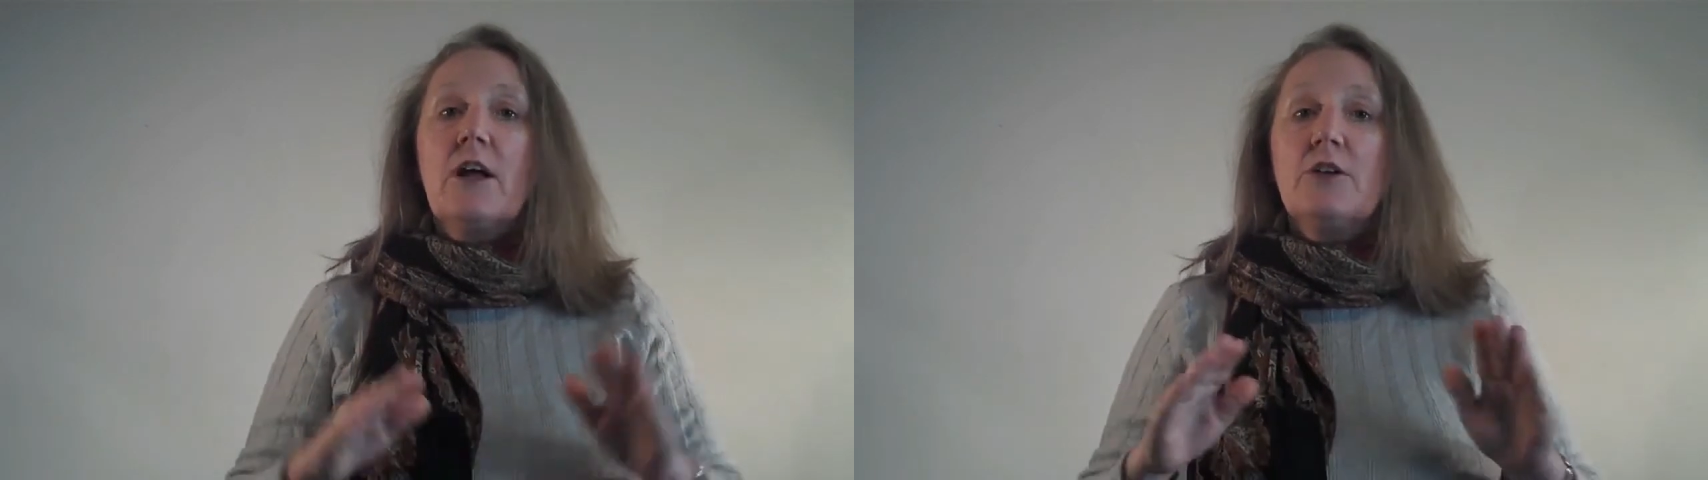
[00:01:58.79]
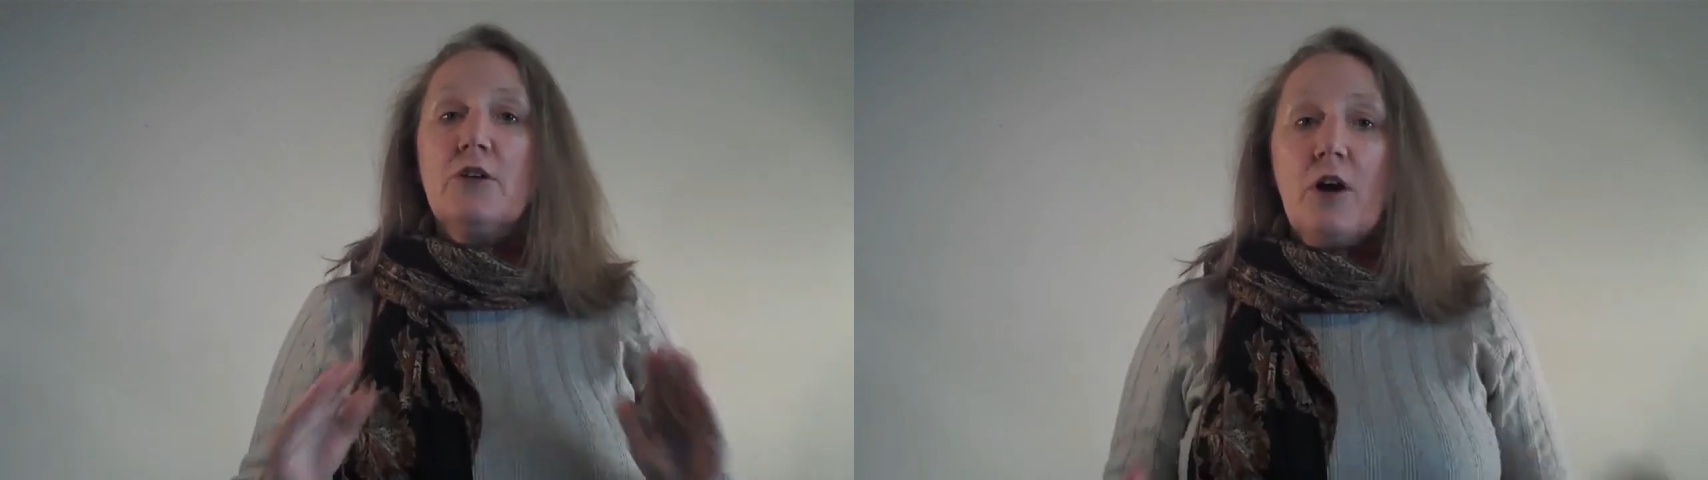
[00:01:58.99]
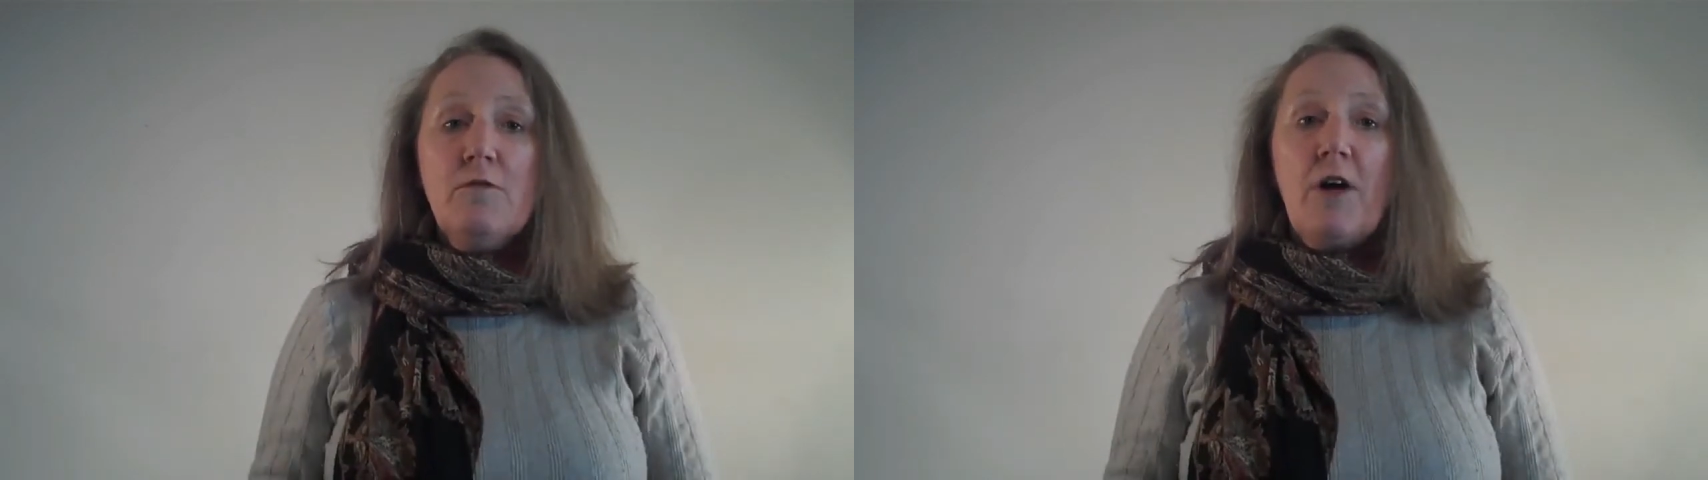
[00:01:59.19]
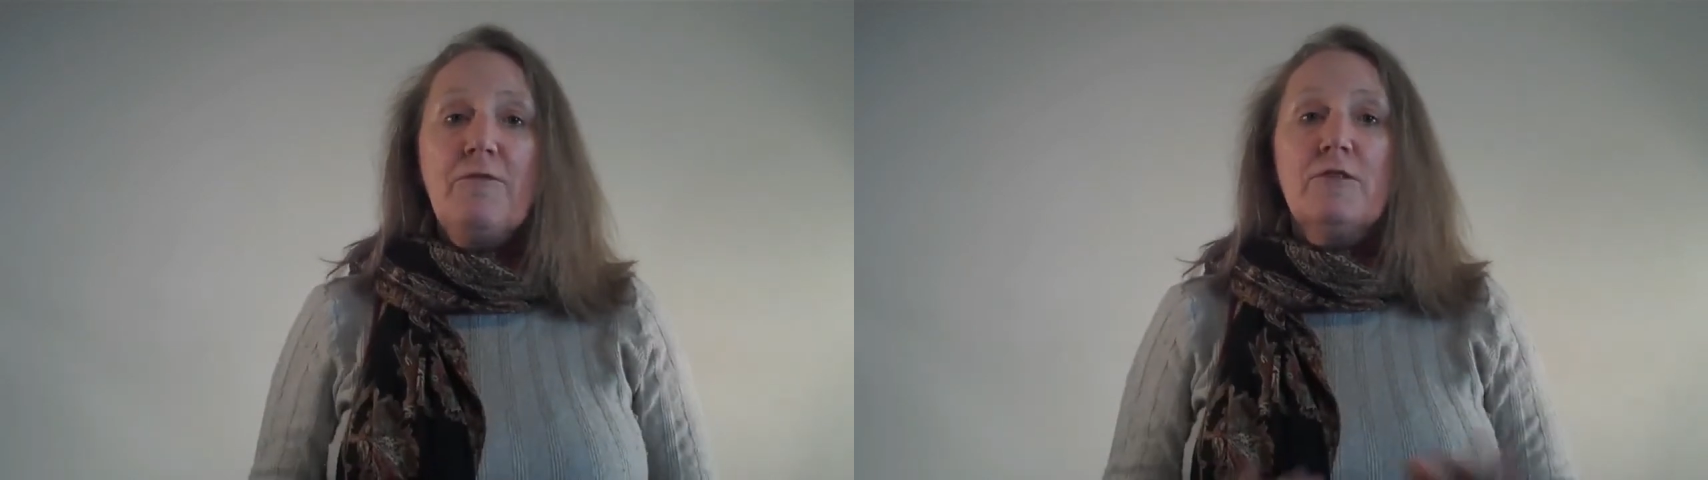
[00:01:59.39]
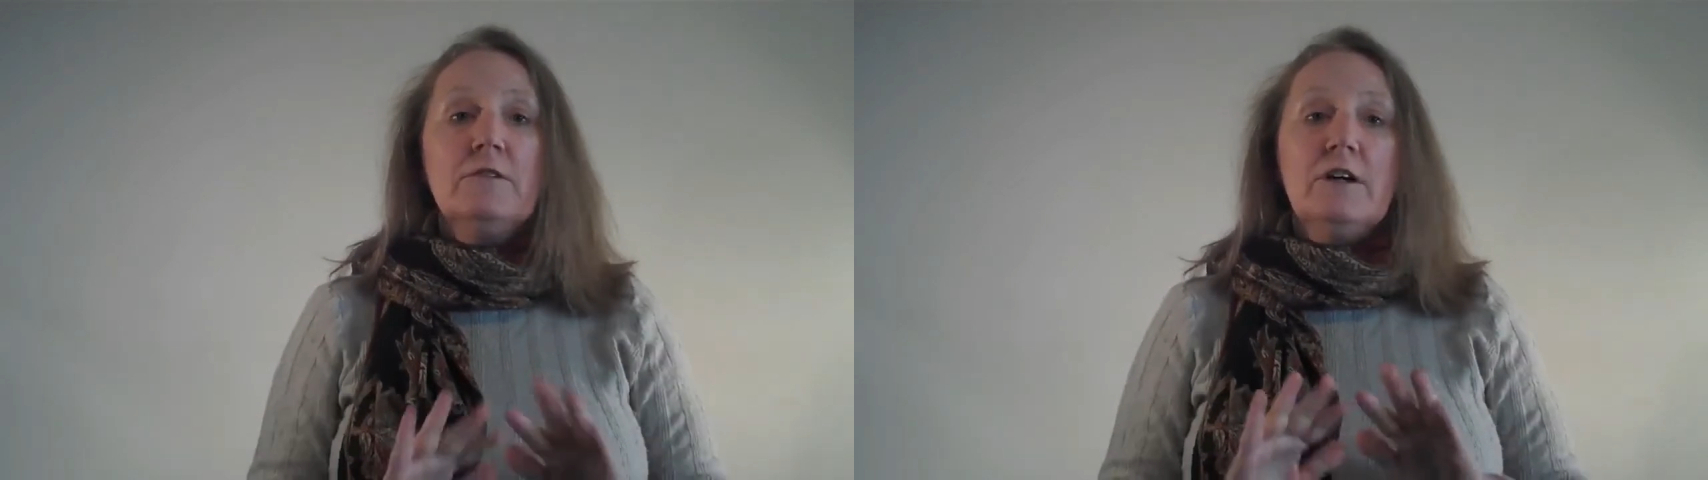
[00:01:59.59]
No
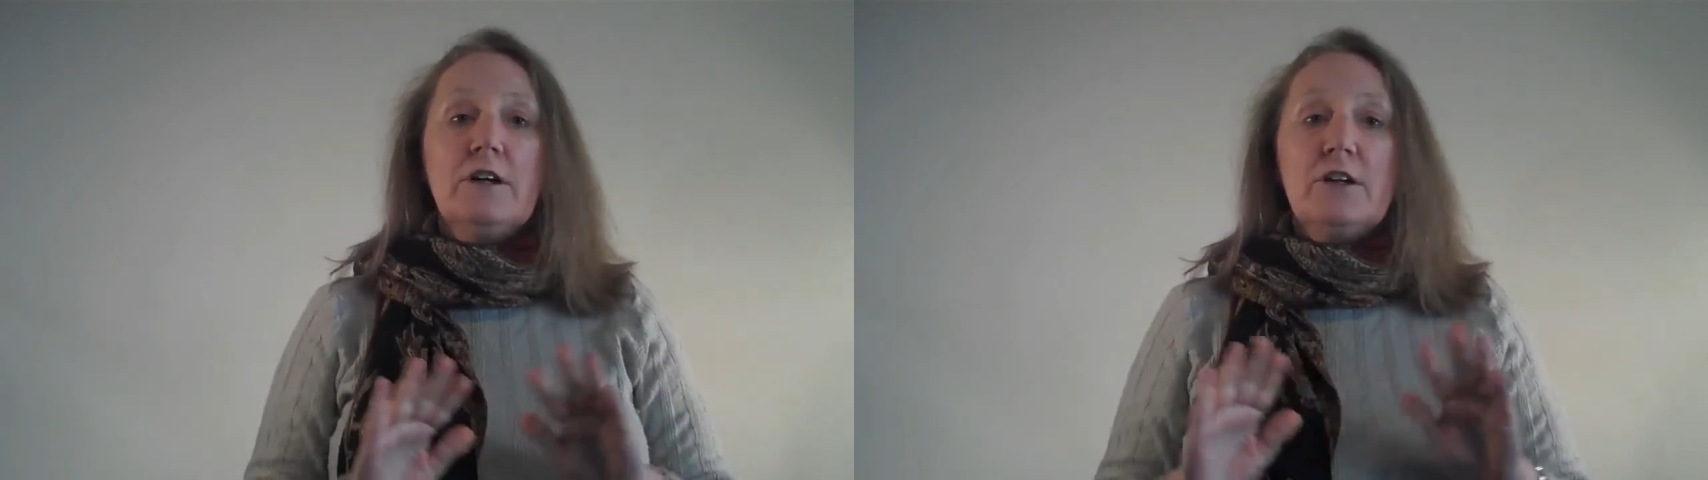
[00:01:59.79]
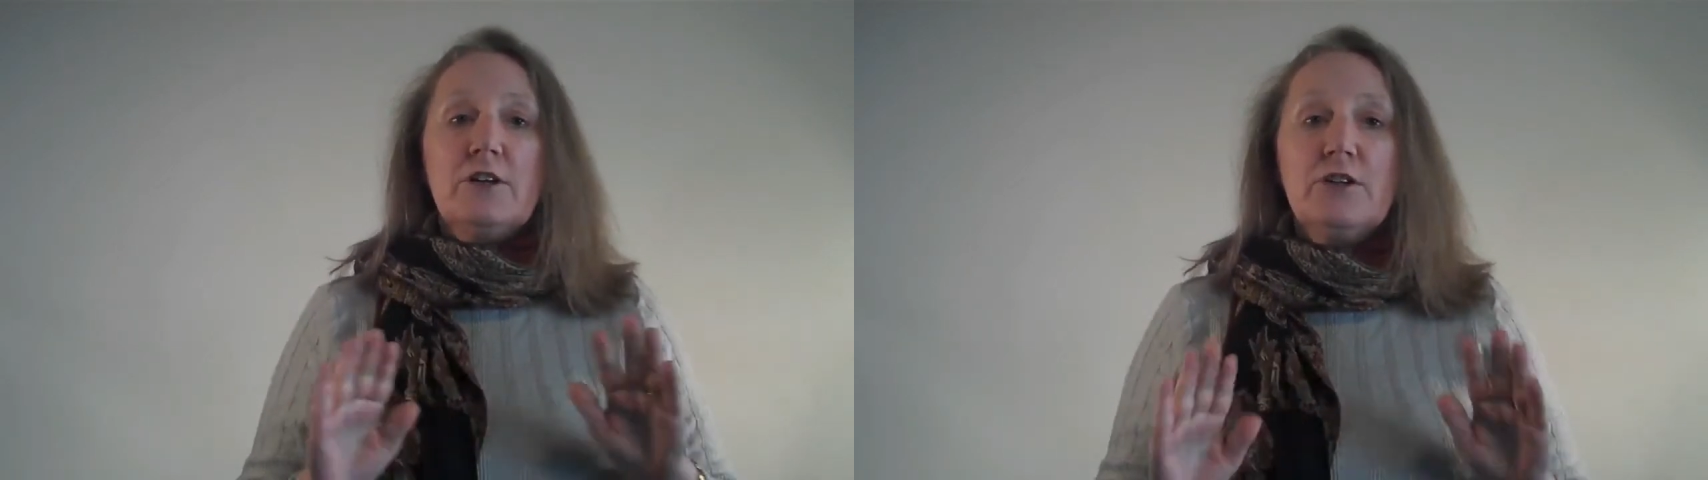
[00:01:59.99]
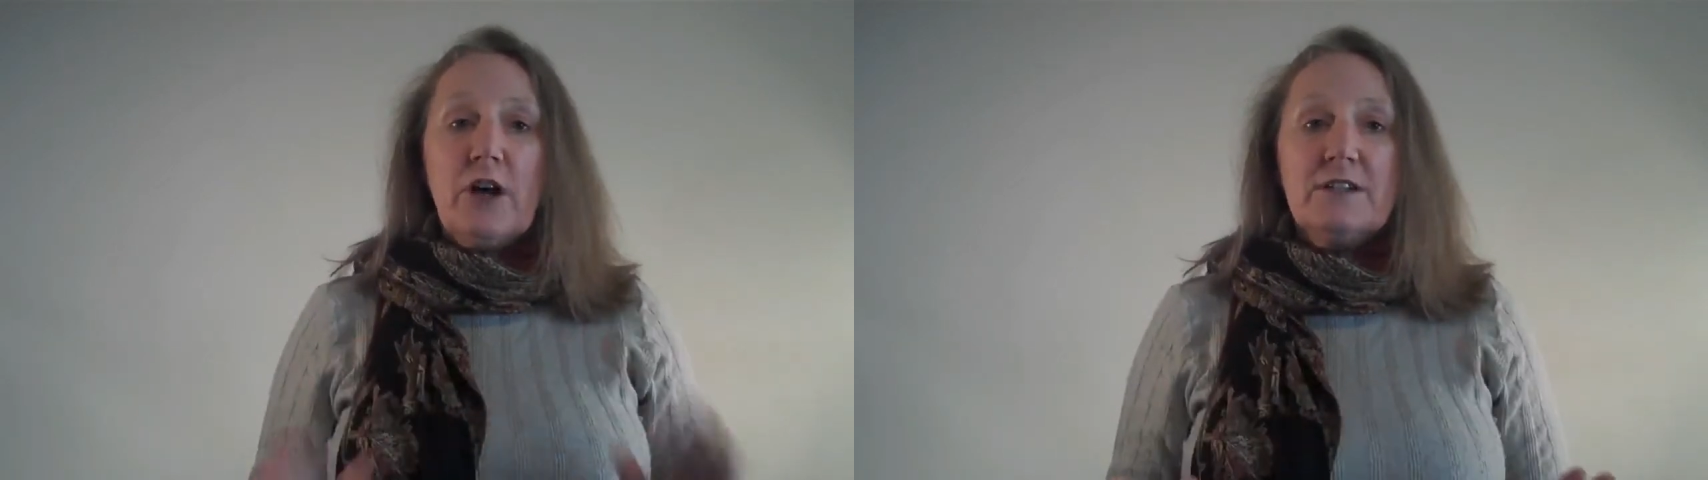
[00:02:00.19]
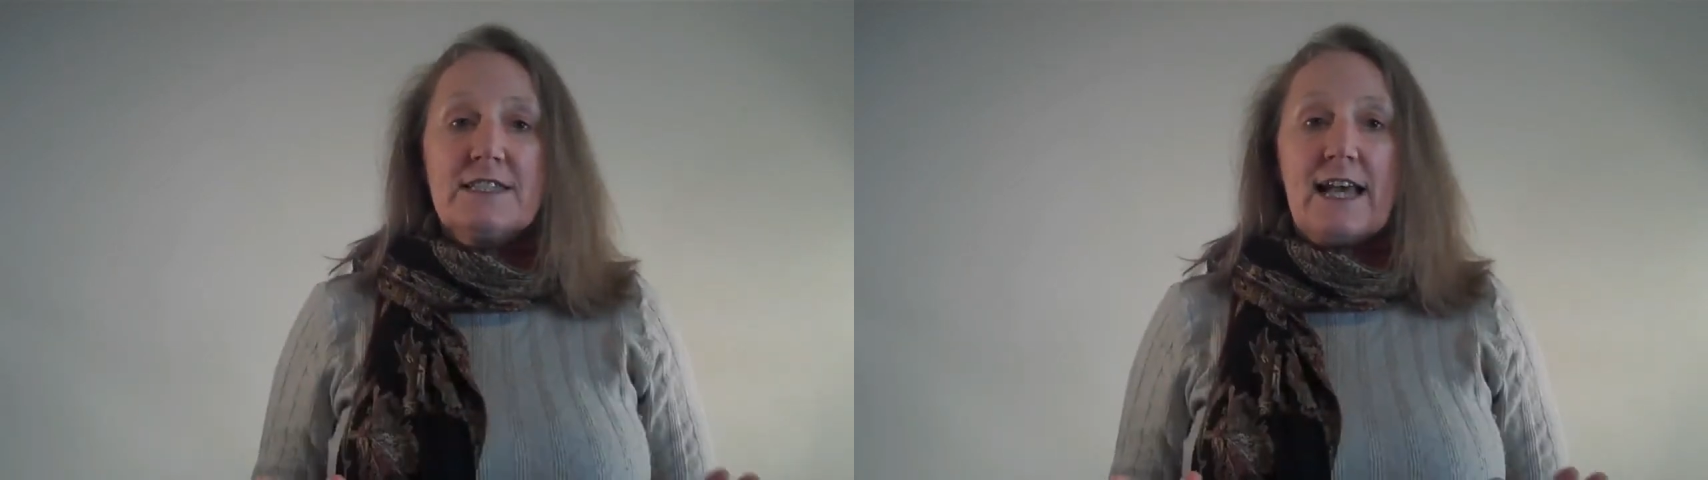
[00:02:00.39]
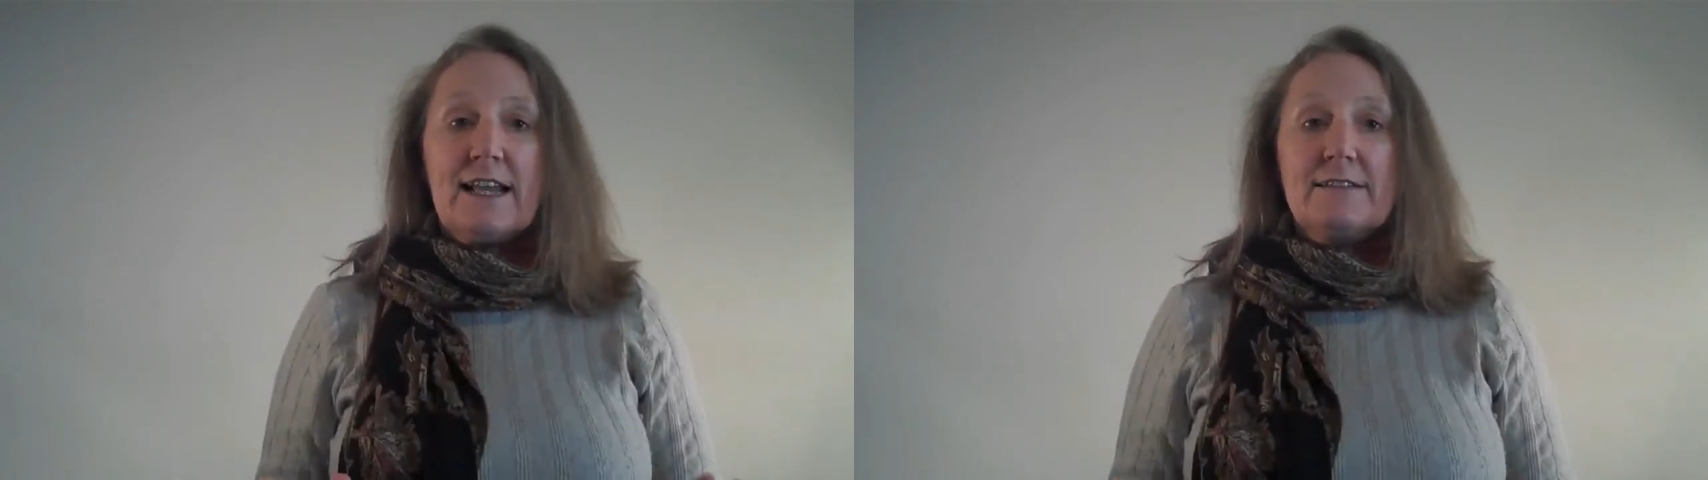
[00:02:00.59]
waffle, no
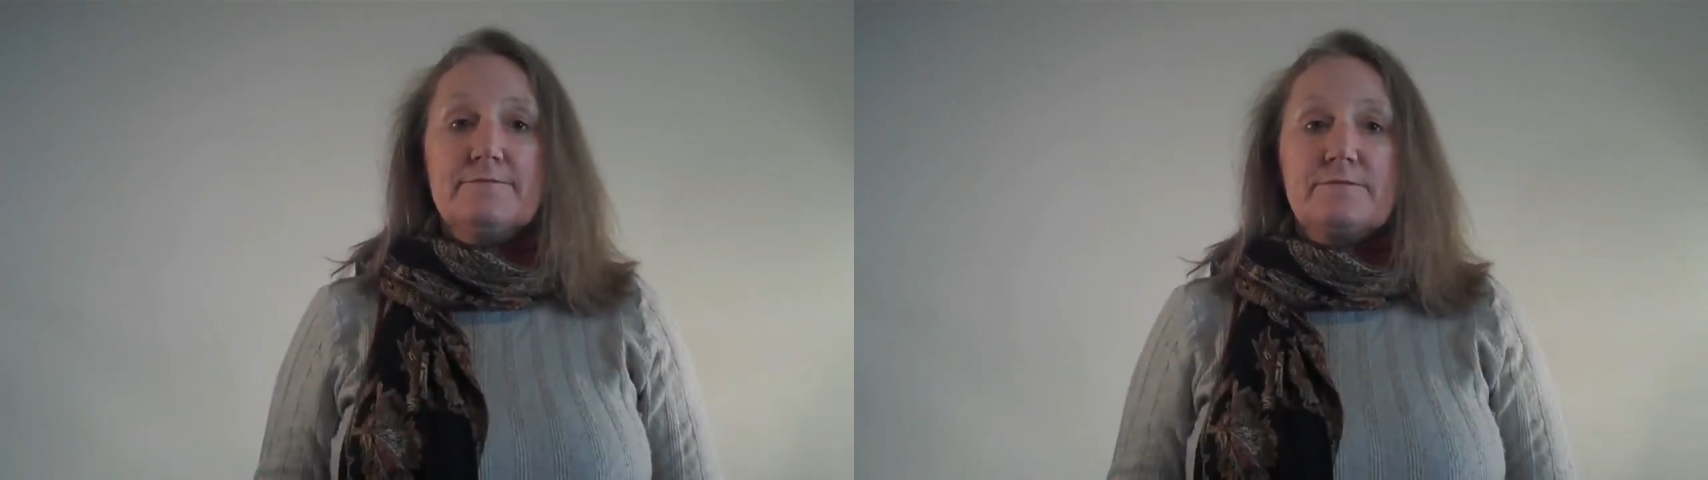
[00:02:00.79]
selling.